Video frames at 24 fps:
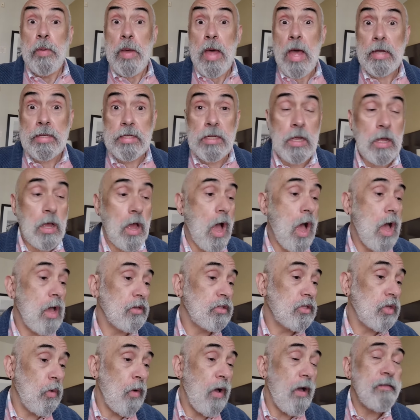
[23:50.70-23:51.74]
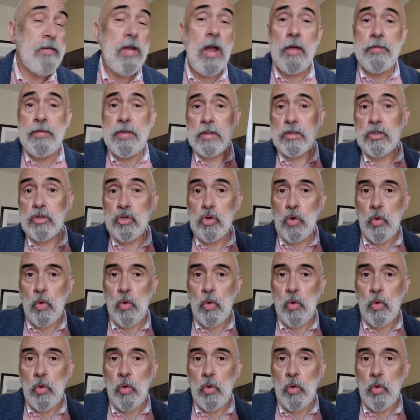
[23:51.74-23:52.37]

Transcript: But, uh, so I've got this